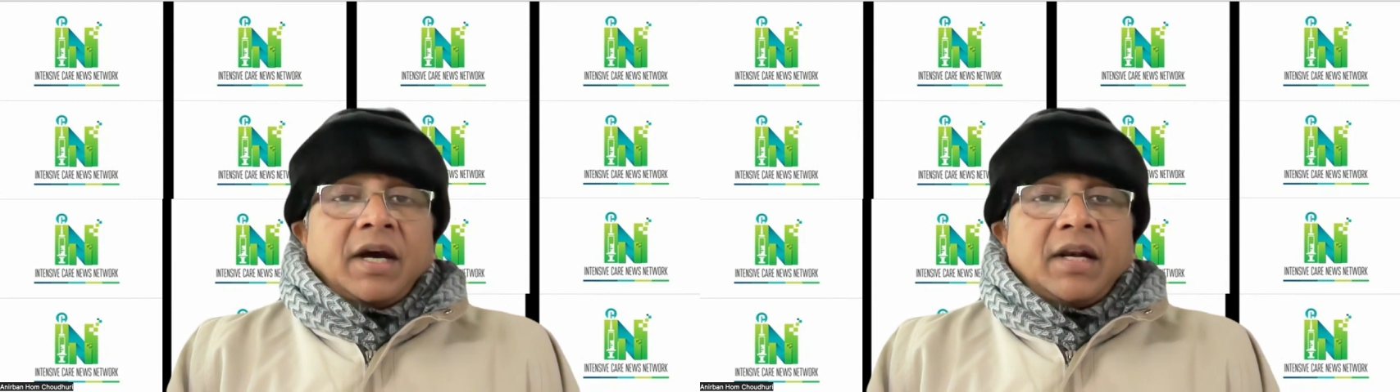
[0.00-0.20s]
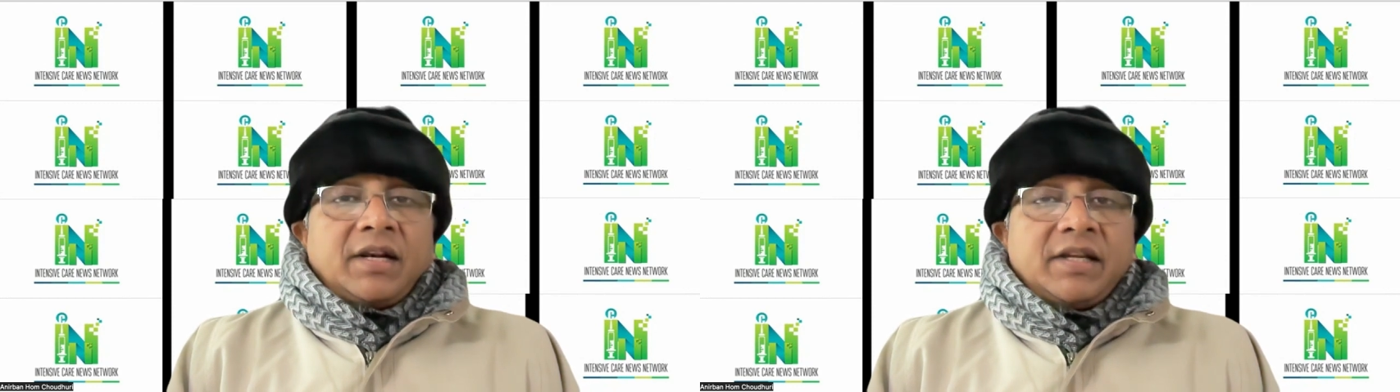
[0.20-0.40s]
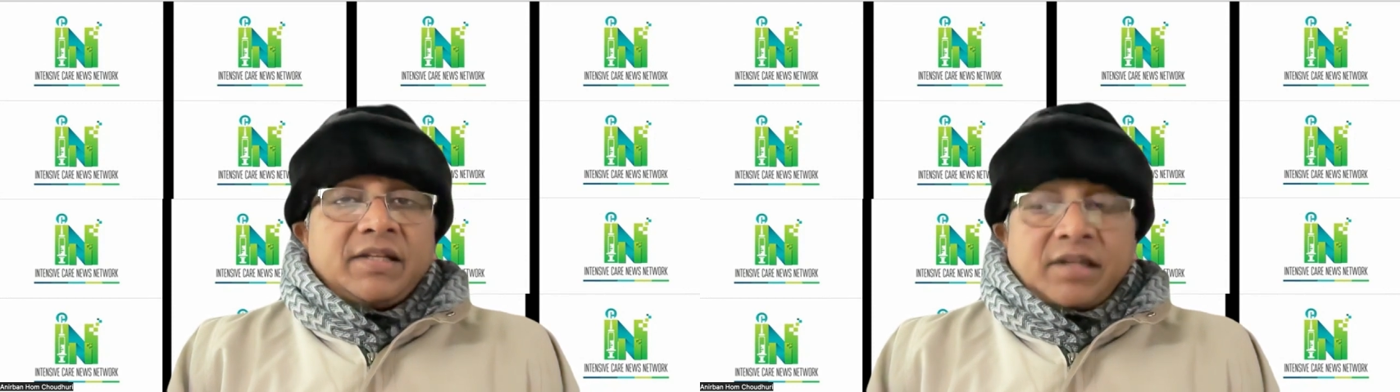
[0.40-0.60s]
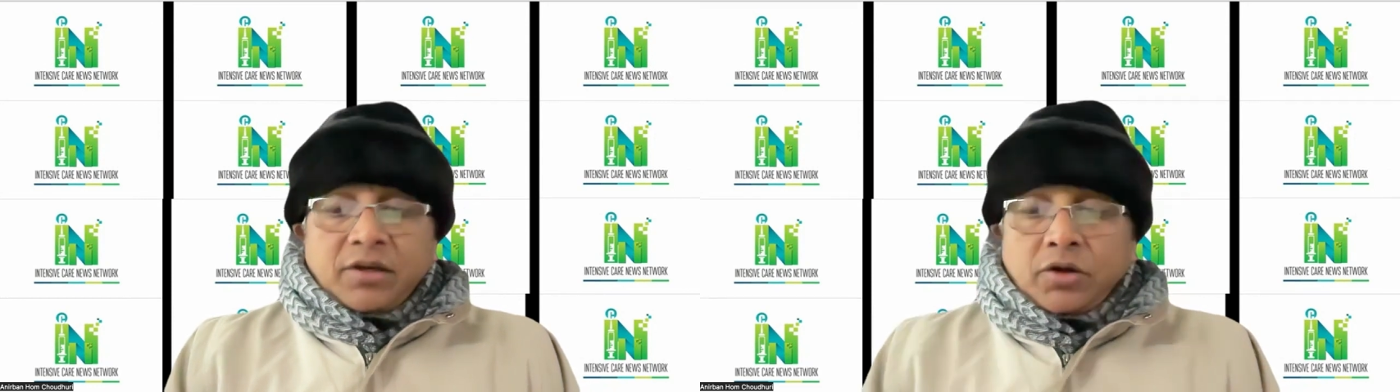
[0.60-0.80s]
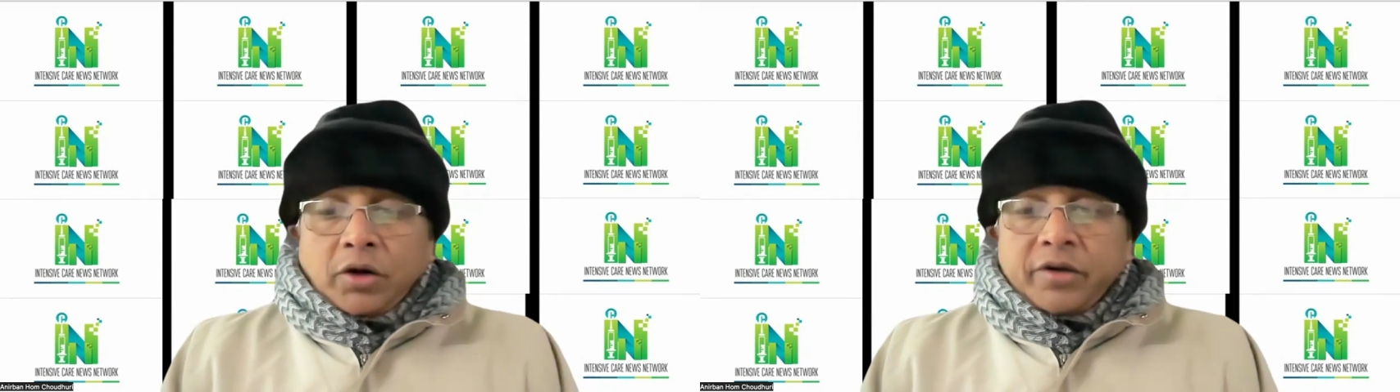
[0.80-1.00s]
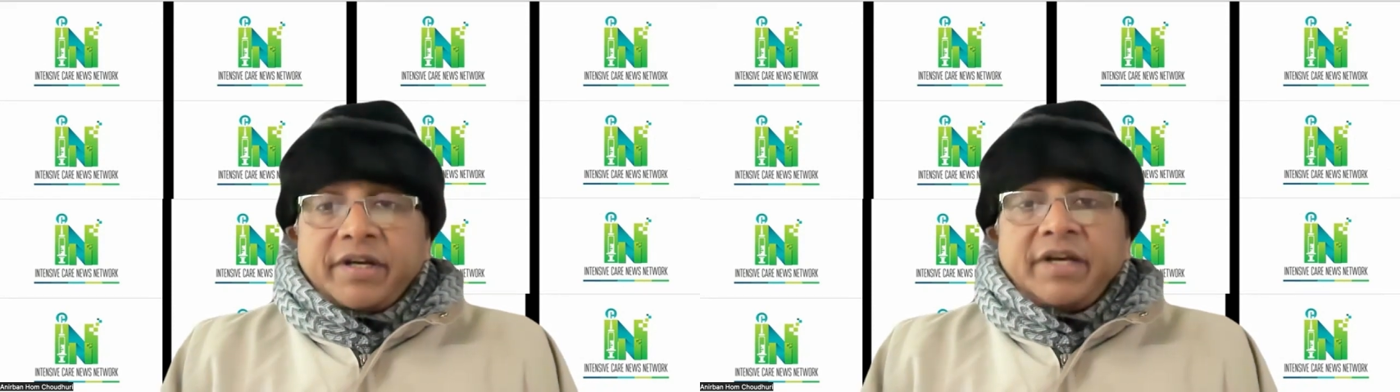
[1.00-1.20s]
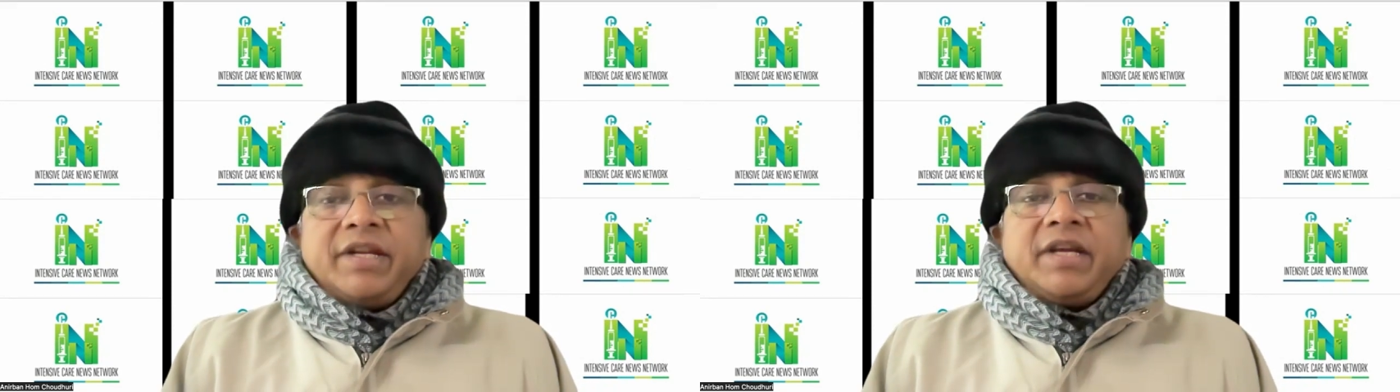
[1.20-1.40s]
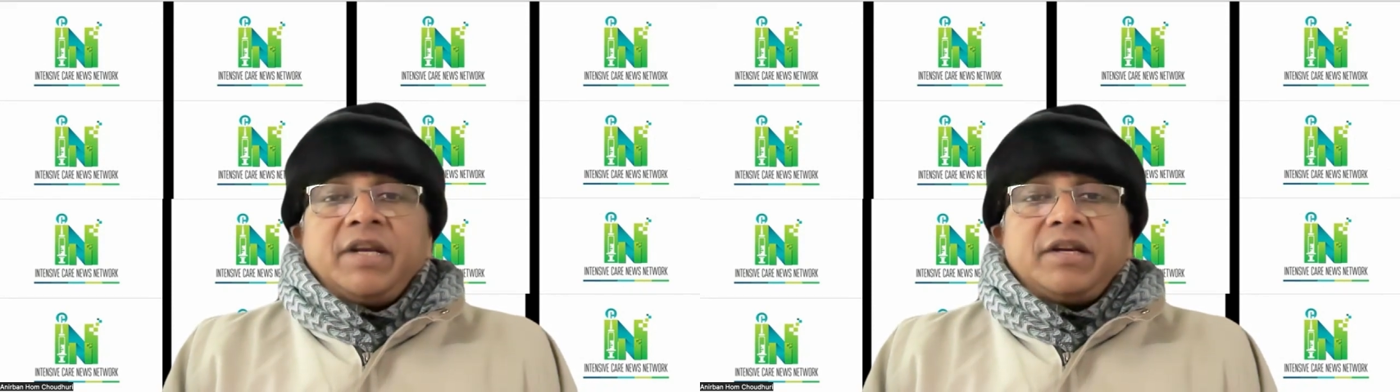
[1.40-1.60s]
unless
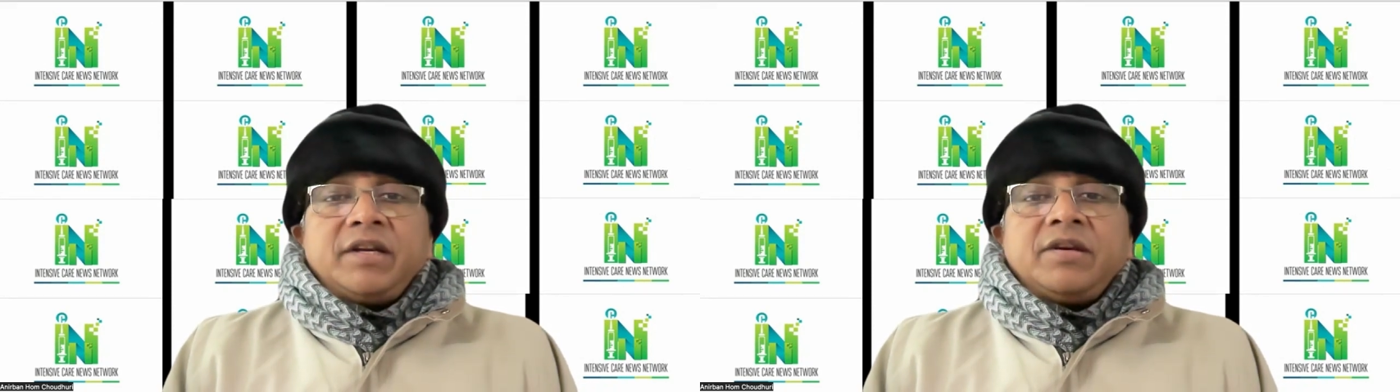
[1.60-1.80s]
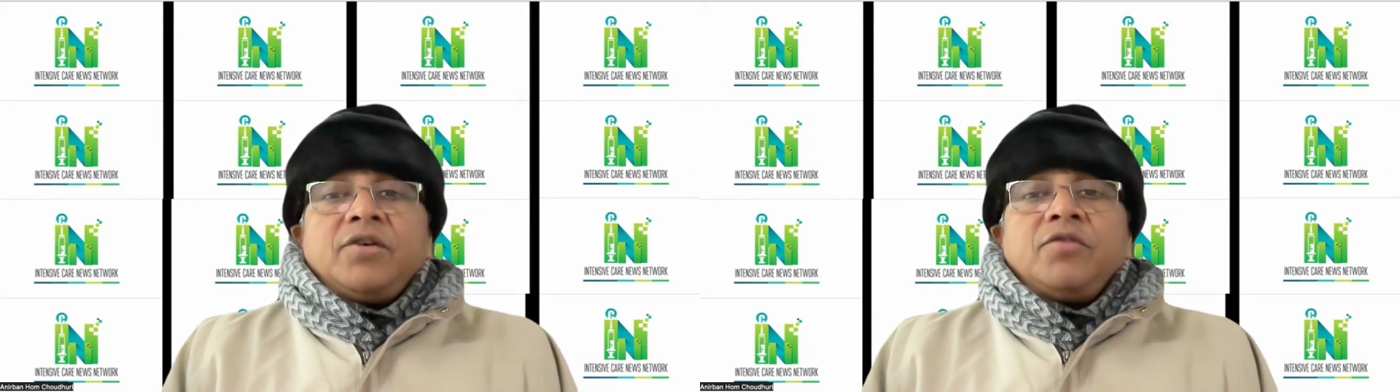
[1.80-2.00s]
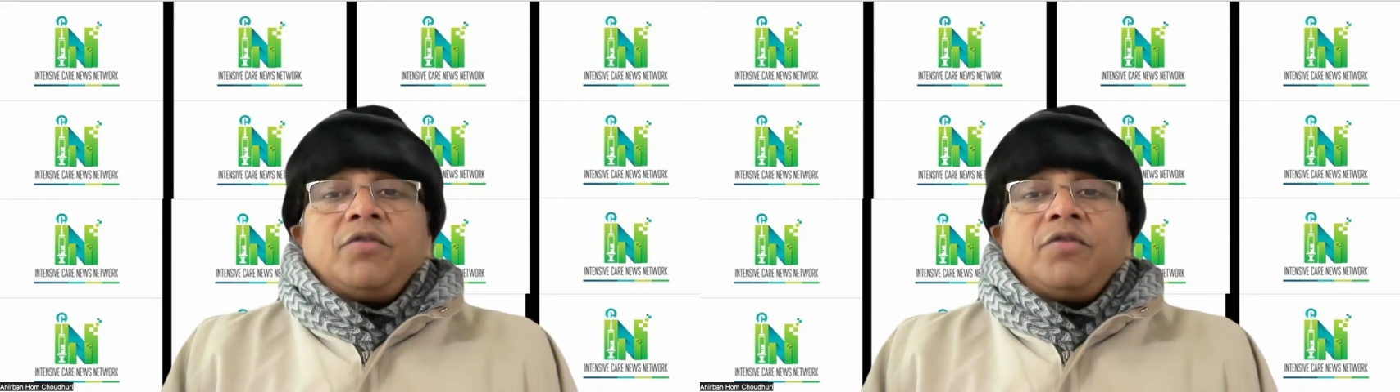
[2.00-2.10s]
contraindicated